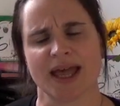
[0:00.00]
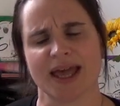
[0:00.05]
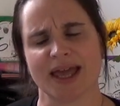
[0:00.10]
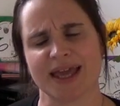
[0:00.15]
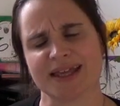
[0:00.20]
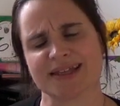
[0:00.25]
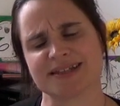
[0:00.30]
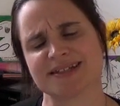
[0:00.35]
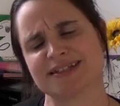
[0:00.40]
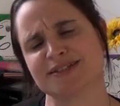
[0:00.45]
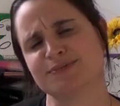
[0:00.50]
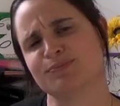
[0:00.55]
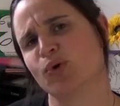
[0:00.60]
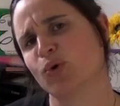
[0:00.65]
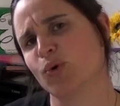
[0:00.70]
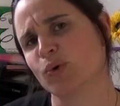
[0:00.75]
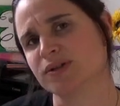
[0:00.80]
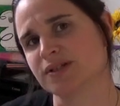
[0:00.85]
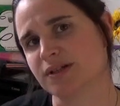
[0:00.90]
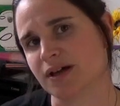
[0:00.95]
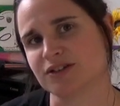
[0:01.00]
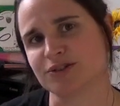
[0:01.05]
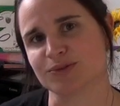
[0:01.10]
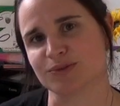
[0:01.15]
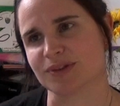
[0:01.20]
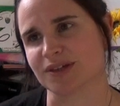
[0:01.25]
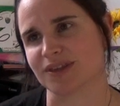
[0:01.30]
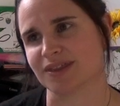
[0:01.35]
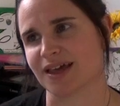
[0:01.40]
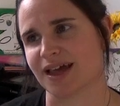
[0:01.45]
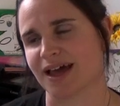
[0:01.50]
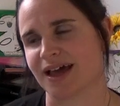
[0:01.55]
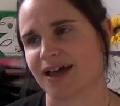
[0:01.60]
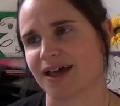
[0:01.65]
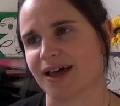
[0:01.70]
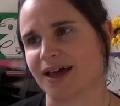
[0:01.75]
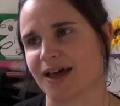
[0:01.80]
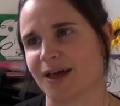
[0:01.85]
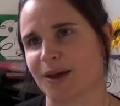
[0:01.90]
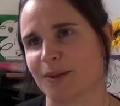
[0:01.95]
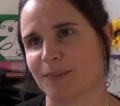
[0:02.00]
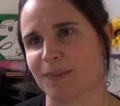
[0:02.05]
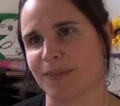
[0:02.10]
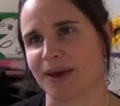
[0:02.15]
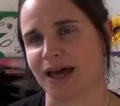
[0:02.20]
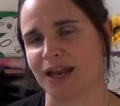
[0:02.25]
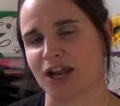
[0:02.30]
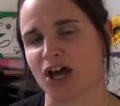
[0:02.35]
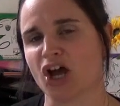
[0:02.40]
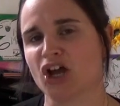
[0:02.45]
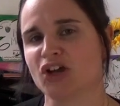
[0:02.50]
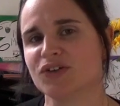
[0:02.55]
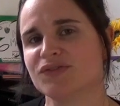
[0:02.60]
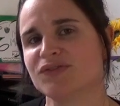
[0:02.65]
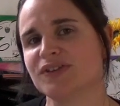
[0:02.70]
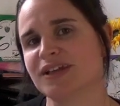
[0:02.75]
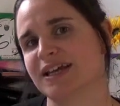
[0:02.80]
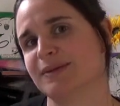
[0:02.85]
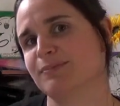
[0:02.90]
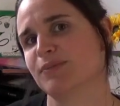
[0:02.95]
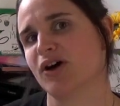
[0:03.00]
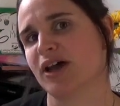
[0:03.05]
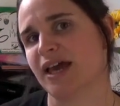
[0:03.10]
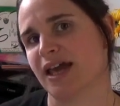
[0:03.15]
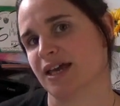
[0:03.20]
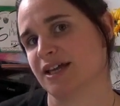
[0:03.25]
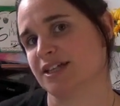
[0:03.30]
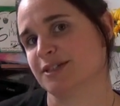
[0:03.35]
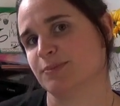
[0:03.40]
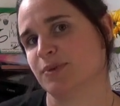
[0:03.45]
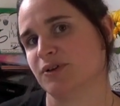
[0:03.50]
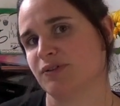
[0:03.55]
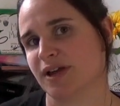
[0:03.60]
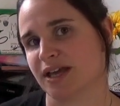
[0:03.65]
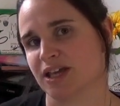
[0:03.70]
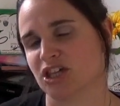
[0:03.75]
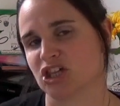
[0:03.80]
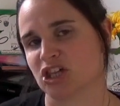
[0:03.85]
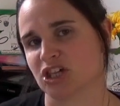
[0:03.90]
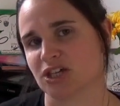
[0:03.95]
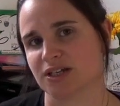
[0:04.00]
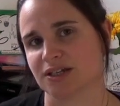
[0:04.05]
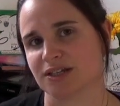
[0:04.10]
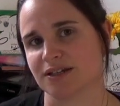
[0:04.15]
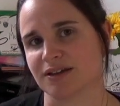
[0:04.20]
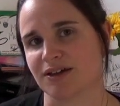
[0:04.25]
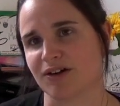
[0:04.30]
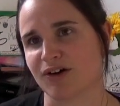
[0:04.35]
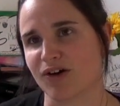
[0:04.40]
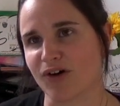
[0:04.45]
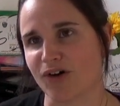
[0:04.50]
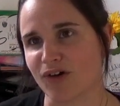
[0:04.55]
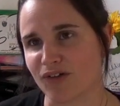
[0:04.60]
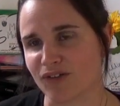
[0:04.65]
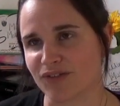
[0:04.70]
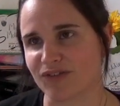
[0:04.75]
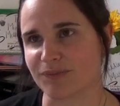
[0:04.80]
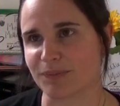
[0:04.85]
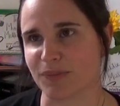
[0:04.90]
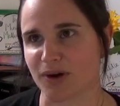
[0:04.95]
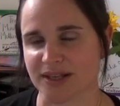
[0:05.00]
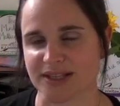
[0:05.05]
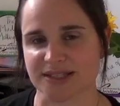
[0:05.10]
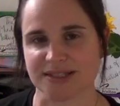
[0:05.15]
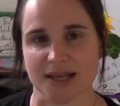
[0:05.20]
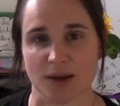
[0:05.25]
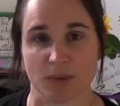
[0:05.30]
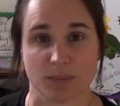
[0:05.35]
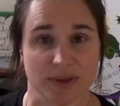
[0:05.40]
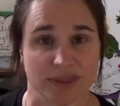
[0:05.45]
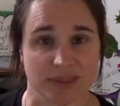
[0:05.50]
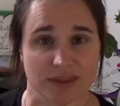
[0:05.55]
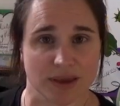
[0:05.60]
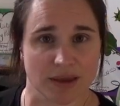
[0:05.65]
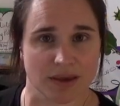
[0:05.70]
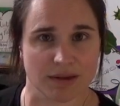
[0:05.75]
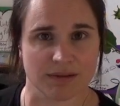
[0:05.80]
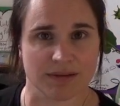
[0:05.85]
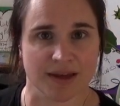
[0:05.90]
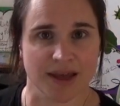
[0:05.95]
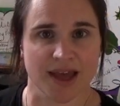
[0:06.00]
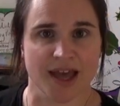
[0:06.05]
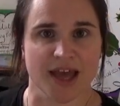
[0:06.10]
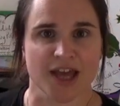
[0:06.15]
It's more subtle than that, and hopefully in my exploration of mindset with you,